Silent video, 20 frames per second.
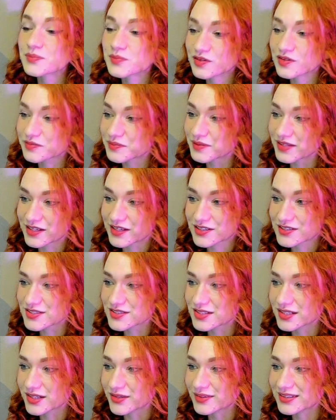Both
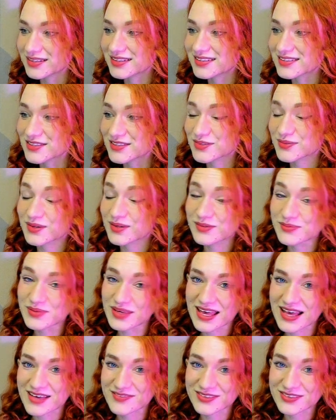players saw it. This is why
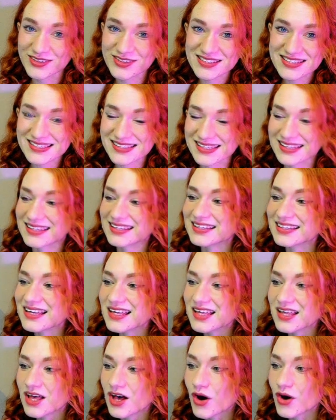we have not seen
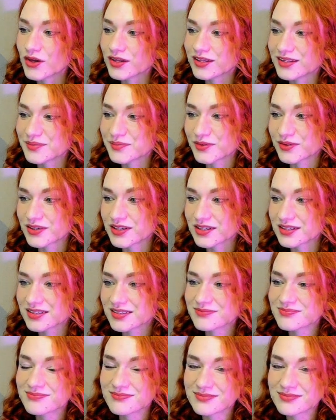it on the board.